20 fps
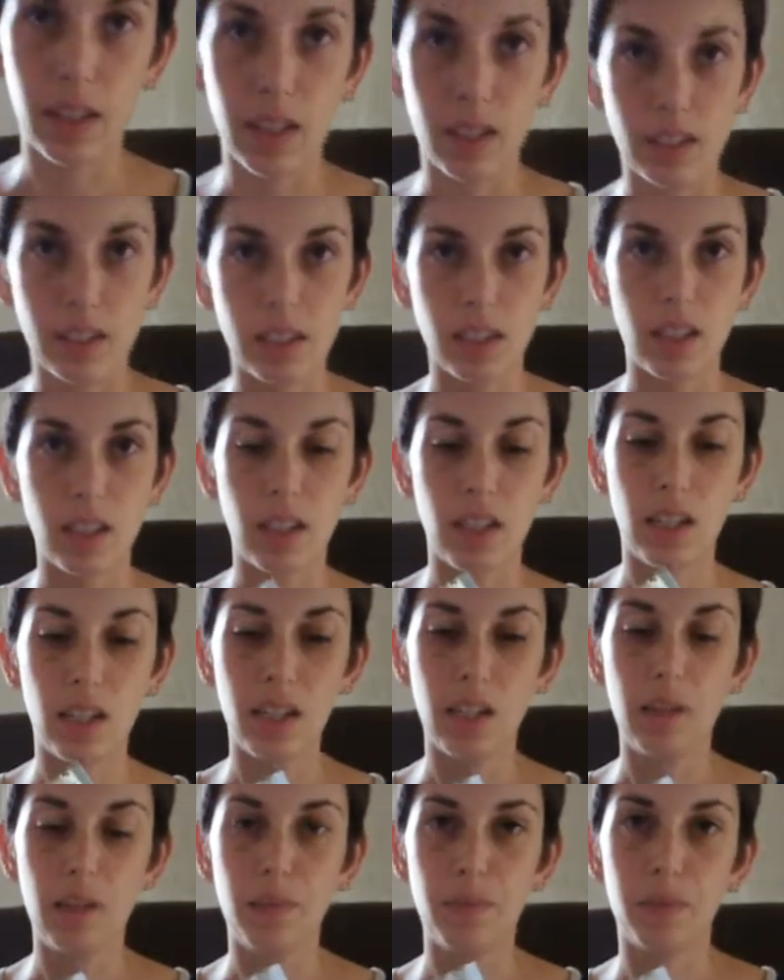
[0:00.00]
is
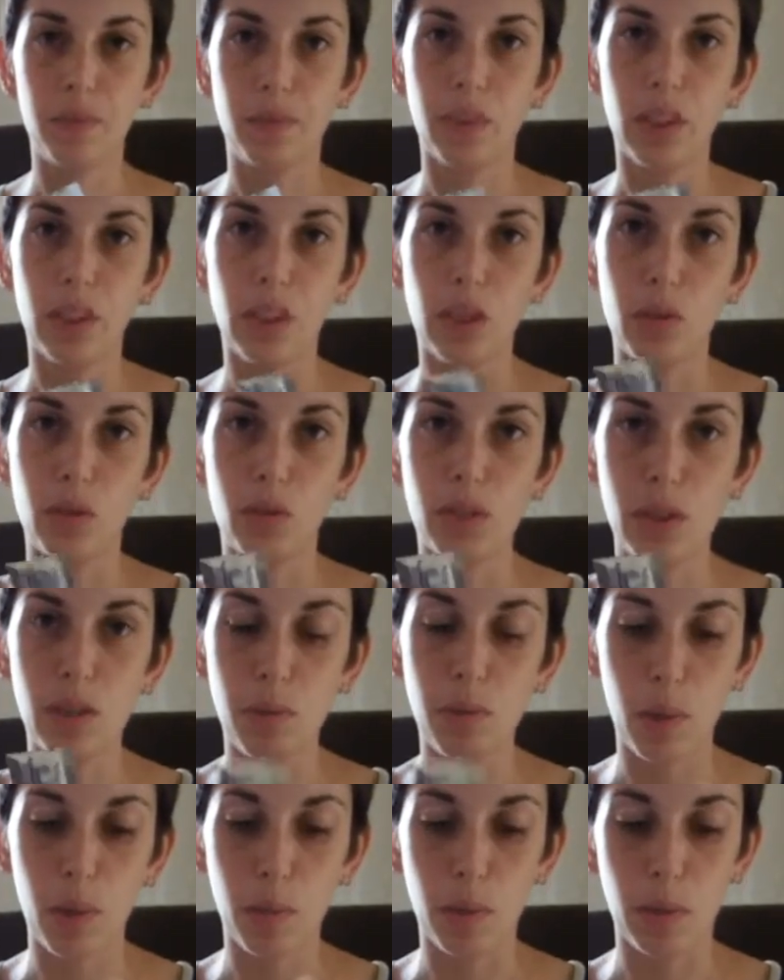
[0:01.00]
here. You
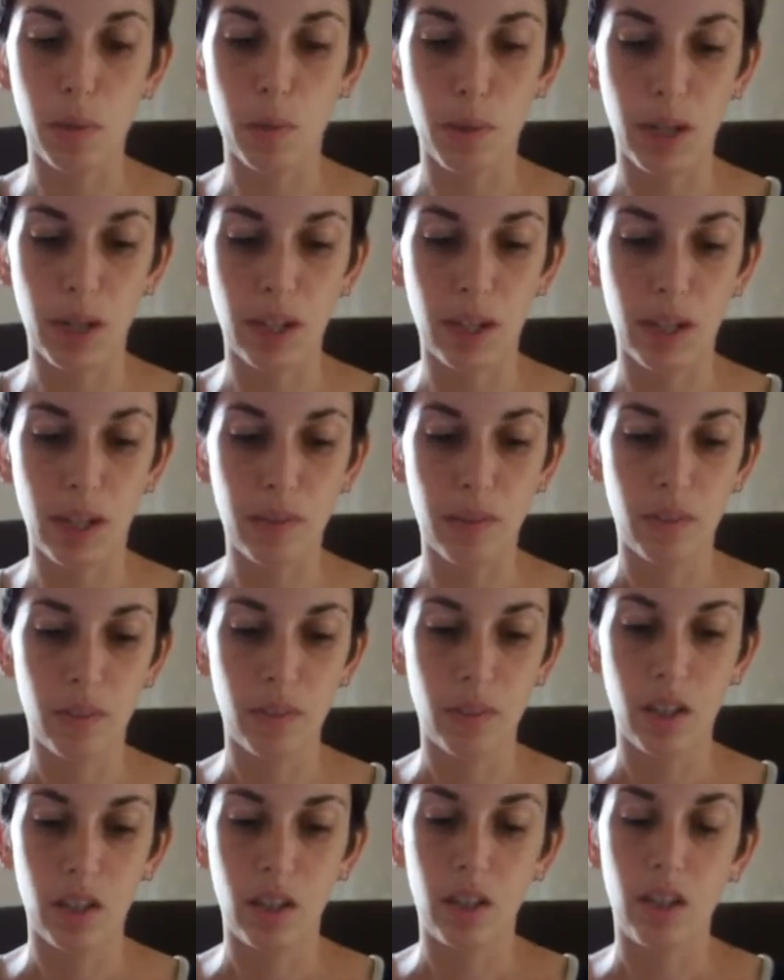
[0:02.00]
snip open the packet
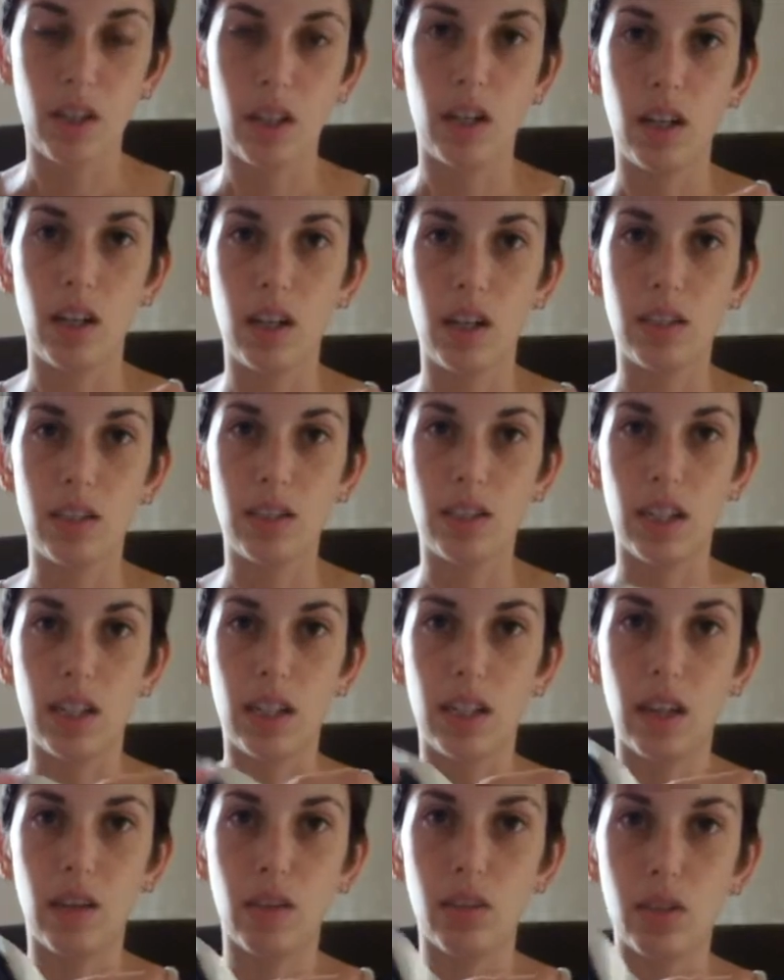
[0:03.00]
and
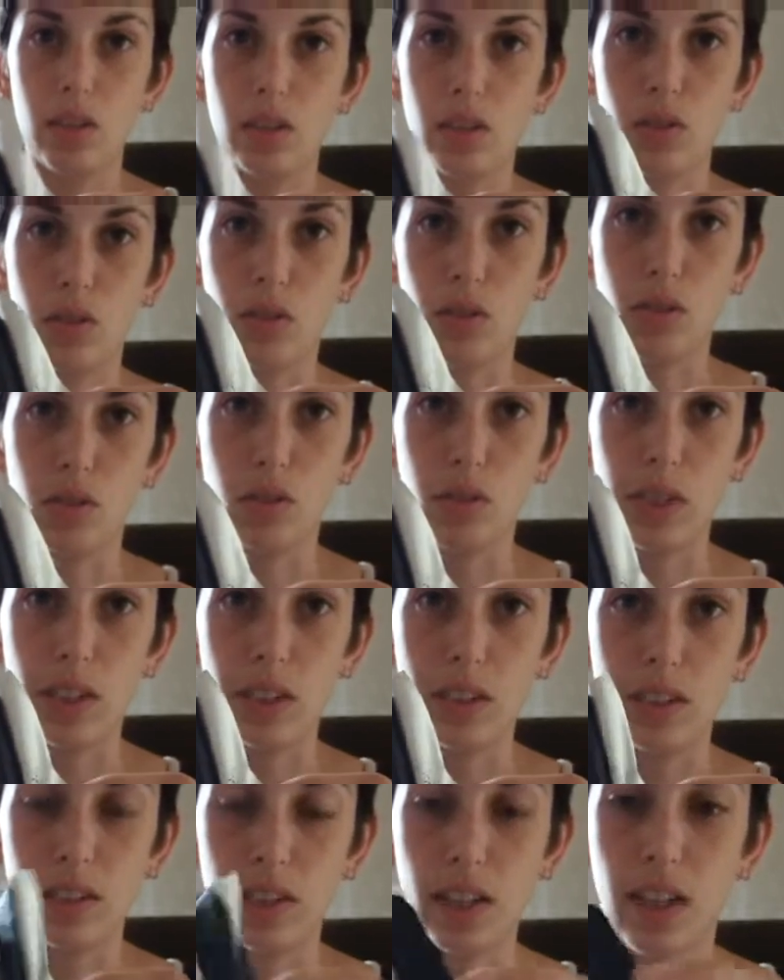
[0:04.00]
take out the Subaru from
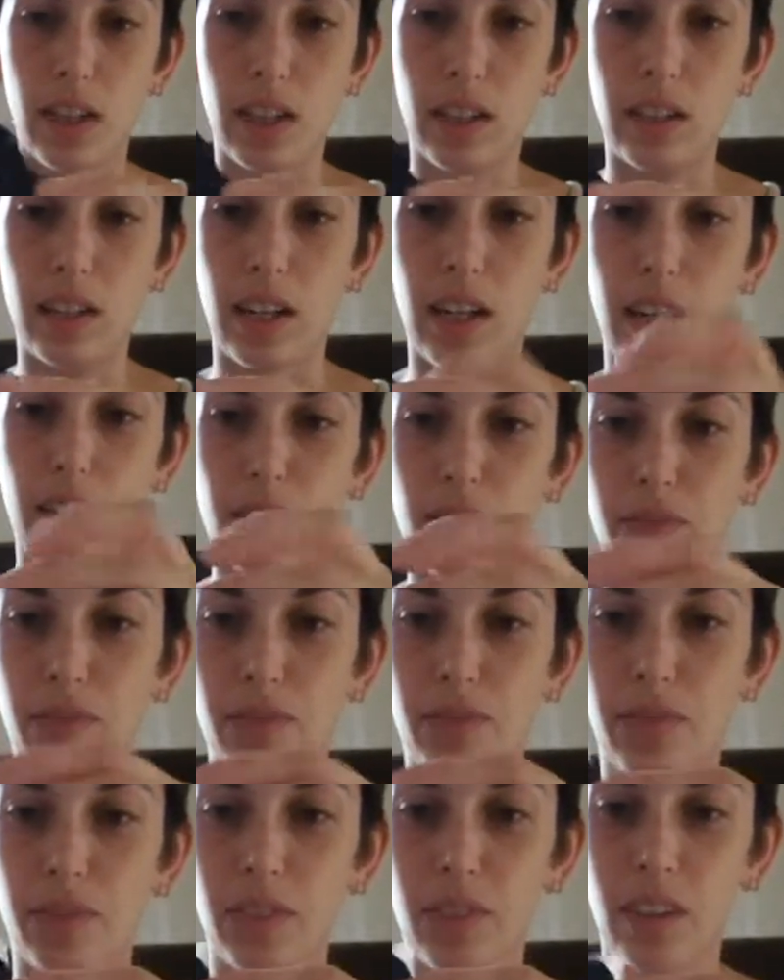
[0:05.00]
inside. Now,
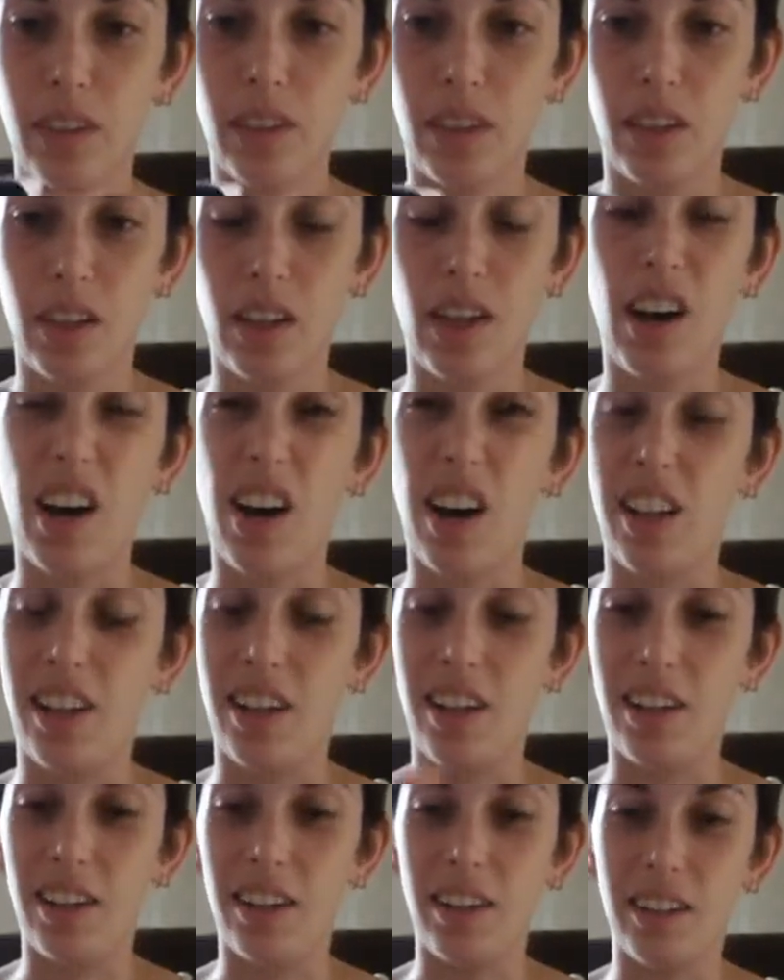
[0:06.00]
I
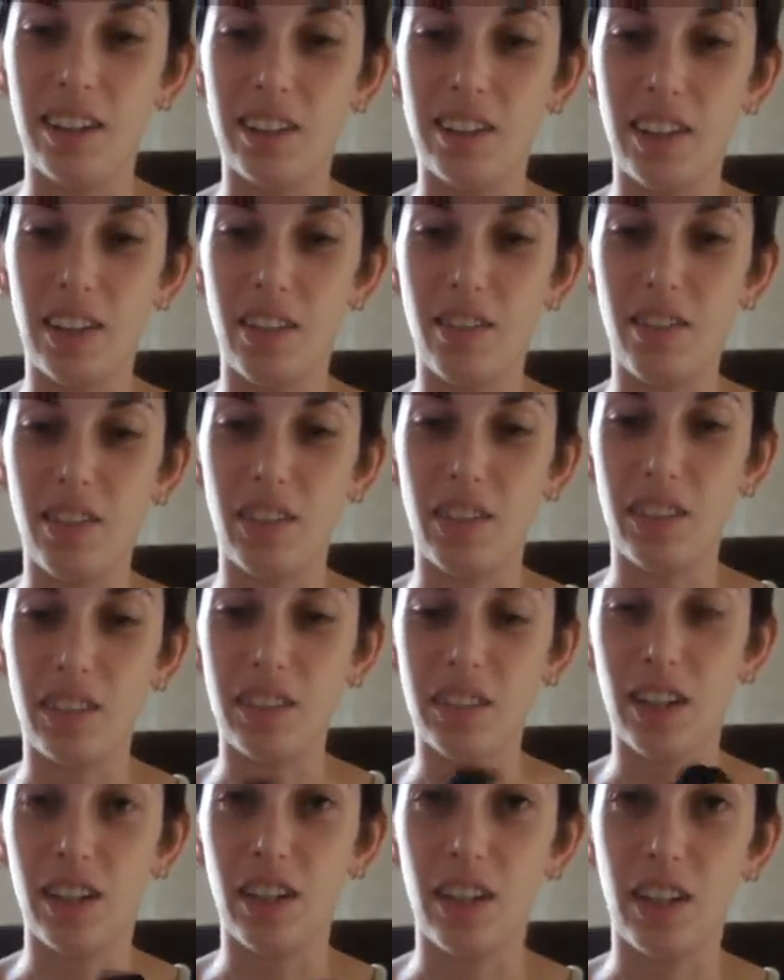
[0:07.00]
like this. It
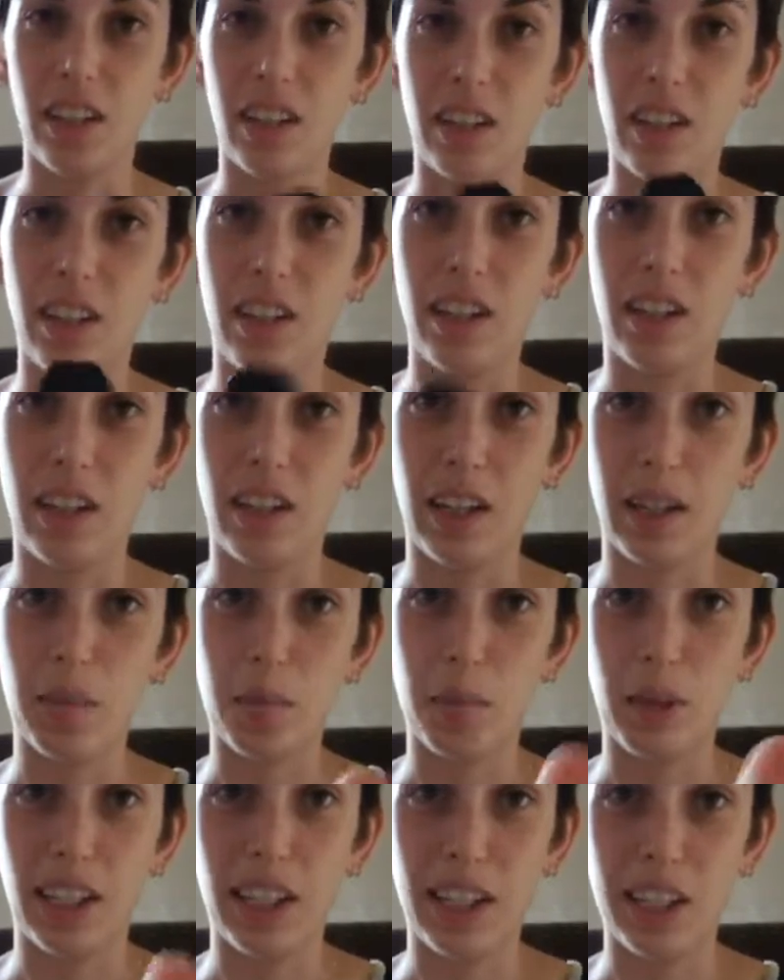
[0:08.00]
feels like
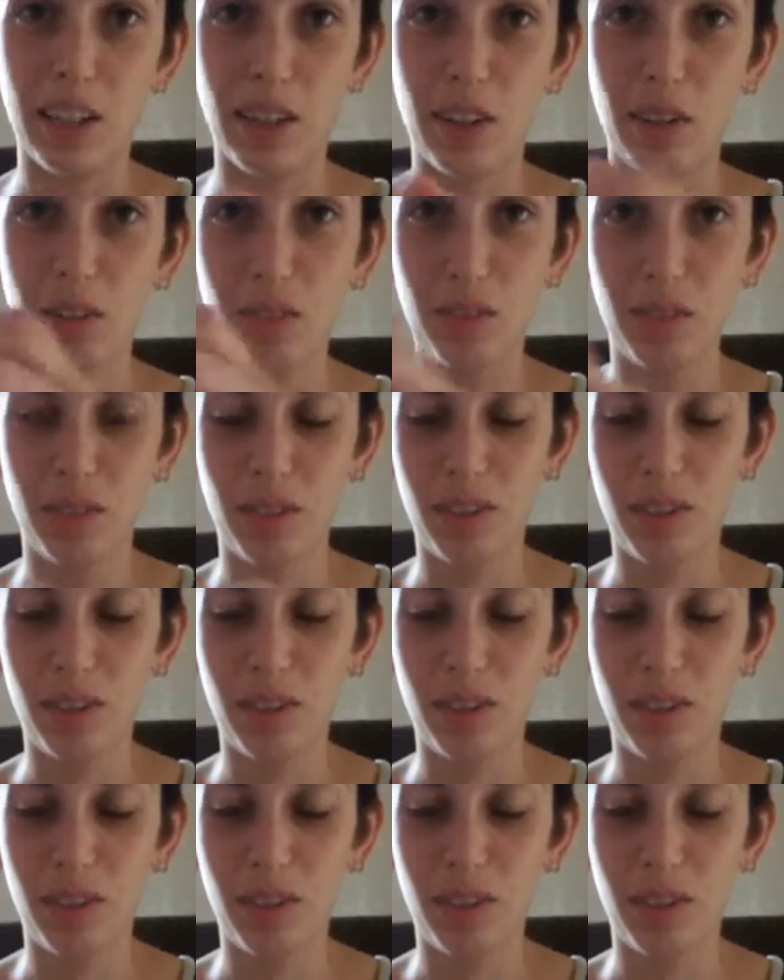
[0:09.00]
Play-Doh.